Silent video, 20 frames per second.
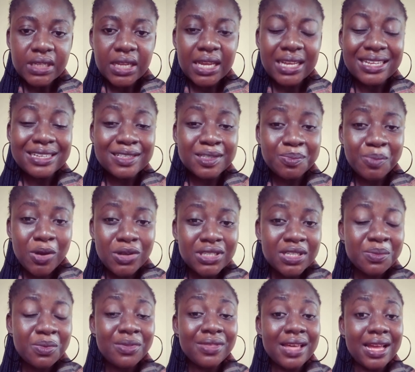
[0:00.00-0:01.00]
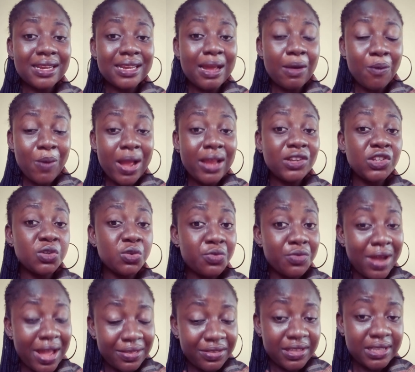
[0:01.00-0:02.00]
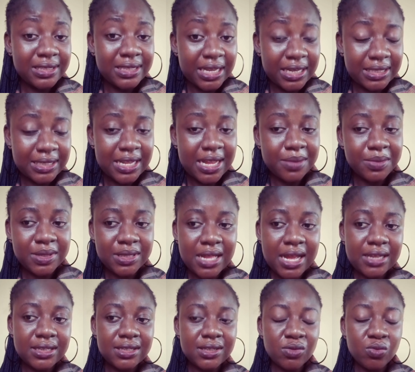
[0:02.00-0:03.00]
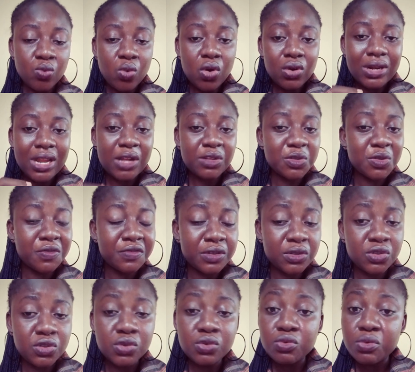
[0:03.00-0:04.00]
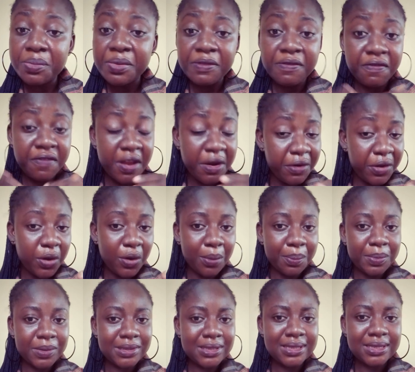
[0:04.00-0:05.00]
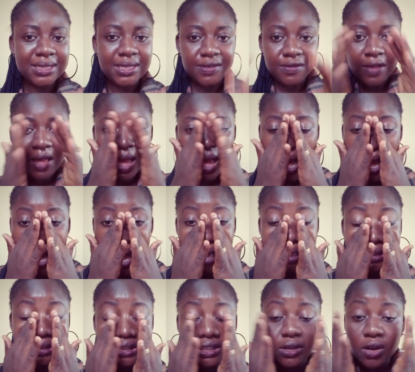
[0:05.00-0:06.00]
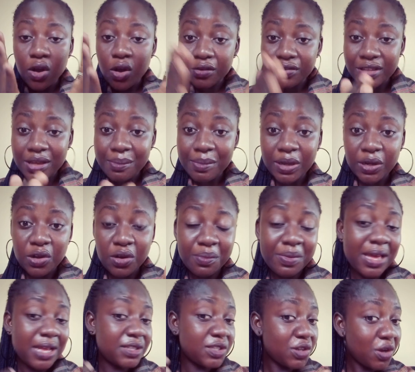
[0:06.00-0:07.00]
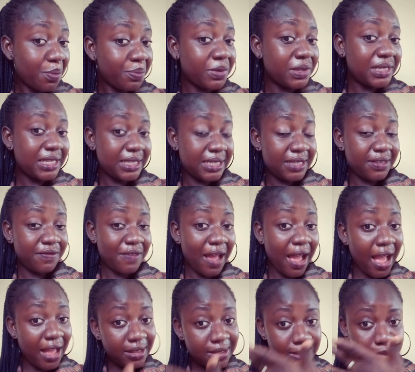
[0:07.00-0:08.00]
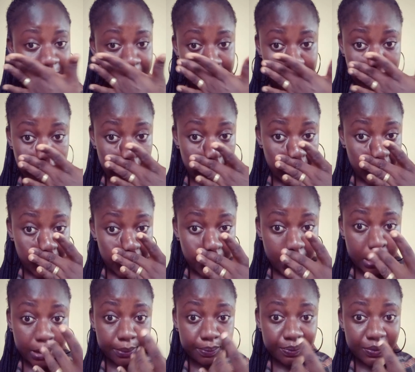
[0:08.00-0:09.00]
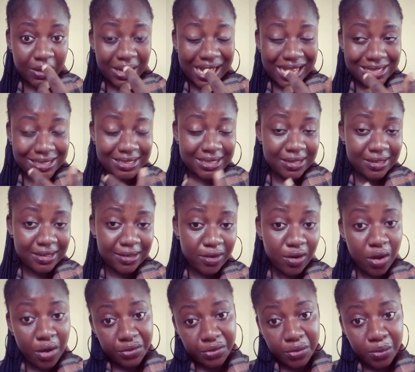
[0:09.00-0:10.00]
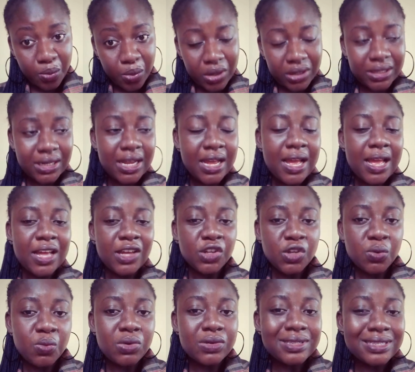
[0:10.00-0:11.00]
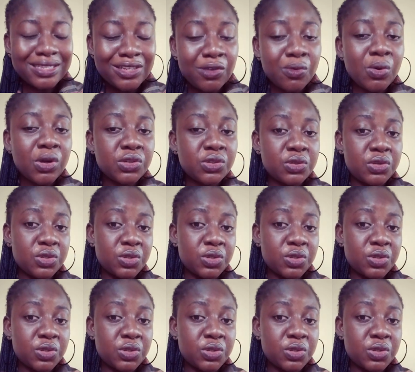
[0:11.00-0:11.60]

it is possible that when you write these exams, that one out of the two will be very competitive and the other may not be as competitive as the other one. You will still want to